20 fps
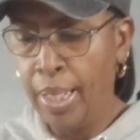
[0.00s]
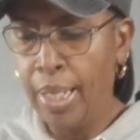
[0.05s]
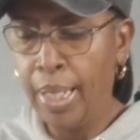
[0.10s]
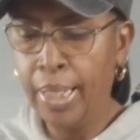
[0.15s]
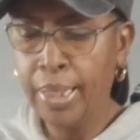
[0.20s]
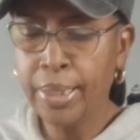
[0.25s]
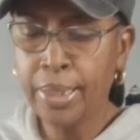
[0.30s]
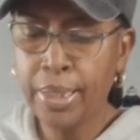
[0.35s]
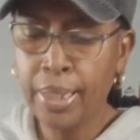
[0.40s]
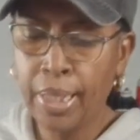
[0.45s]

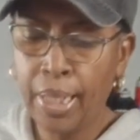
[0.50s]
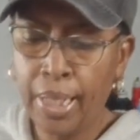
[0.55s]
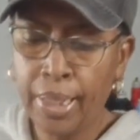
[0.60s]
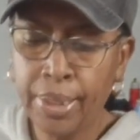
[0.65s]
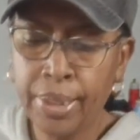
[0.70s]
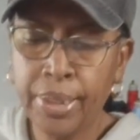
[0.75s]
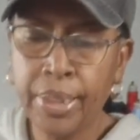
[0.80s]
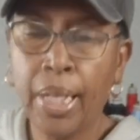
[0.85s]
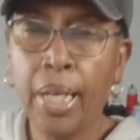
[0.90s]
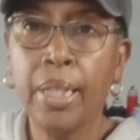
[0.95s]
And see how
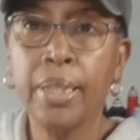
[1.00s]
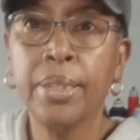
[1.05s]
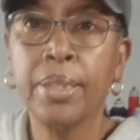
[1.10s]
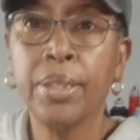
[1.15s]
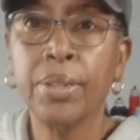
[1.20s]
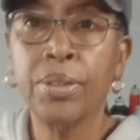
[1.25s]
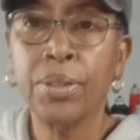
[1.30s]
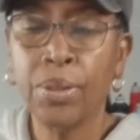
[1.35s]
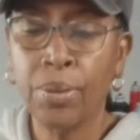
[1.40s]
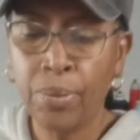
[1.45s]
the dots
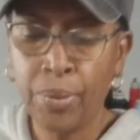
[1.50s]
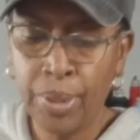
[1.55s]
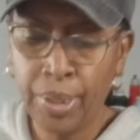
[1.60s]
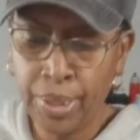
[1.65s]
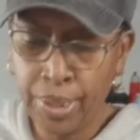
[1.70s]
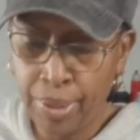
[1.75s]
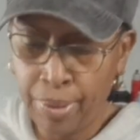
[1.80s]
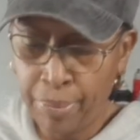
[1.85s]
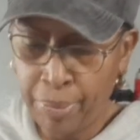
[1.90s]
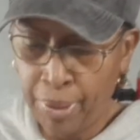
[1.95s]
are showing
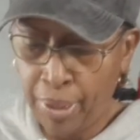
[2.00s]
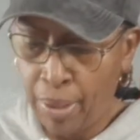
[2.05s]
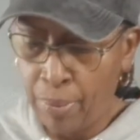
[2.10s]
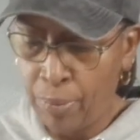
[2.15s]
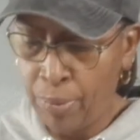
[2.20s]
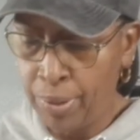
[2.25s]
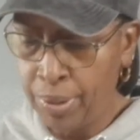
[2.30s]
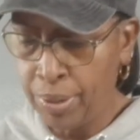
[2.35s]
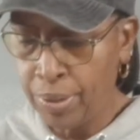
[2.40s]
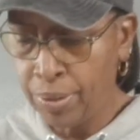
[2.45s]
here. But I
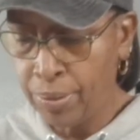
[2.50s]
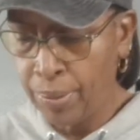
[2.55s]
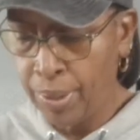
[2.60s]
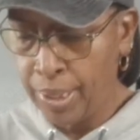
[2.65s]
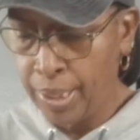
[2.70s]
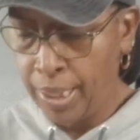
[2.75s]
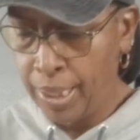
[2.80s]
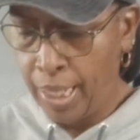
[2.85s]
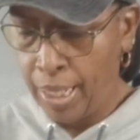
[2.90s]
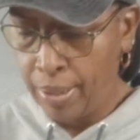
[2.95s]
want to
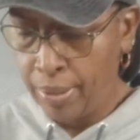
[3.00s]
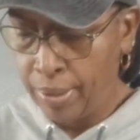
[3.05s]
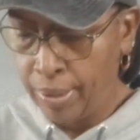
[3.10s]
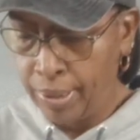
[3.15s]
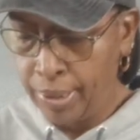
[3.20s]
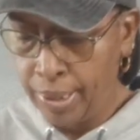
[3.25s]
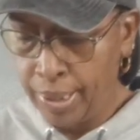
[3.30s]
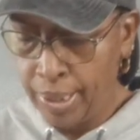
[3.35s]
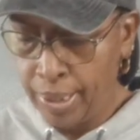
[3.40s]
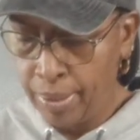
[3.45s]
straighten it out a
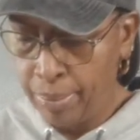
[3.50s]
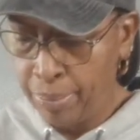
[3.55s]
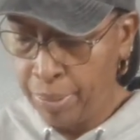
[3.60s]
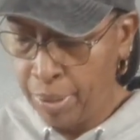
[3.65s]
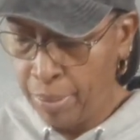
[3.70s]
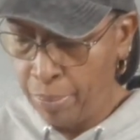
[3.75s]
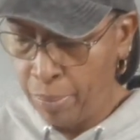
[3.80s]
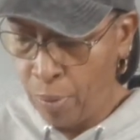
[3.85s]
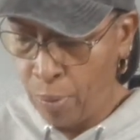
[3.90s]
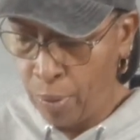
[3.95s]
little
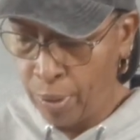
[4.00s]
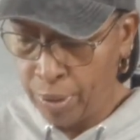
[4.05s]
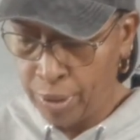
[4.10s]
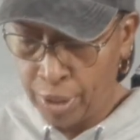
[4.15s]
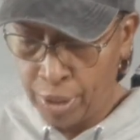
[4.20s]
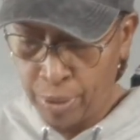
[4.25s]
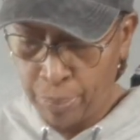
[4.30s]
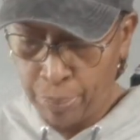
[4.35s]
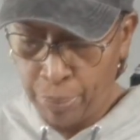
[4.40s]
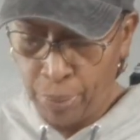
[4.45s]
bit more.
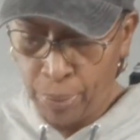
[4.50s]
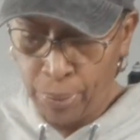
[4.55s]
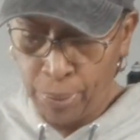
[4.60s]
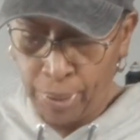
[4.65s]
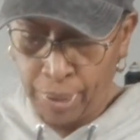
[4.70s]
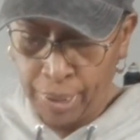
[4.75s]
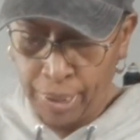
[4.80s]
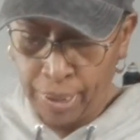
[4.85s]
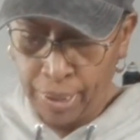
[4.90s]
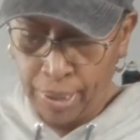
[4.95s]
Just
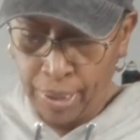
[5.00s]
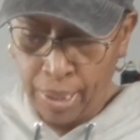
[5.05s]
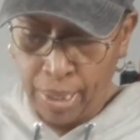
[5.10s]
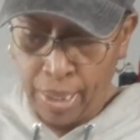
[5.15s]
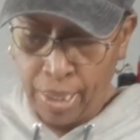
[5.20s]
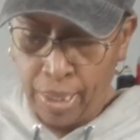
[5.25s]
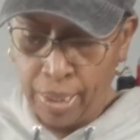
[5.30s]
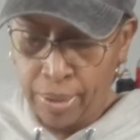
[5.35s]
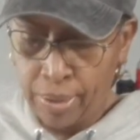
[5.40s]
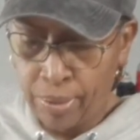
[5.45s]
pull it
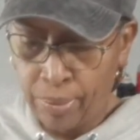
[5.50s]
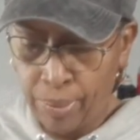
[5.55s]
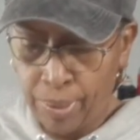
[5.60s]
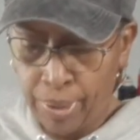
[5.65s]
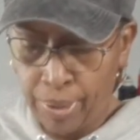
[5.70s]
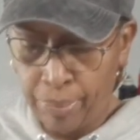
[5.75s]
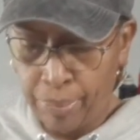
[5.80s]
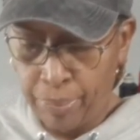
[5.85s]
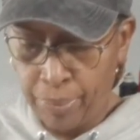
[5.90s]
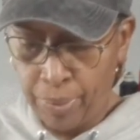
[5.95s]
so
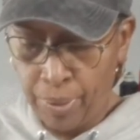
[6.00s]
it'll,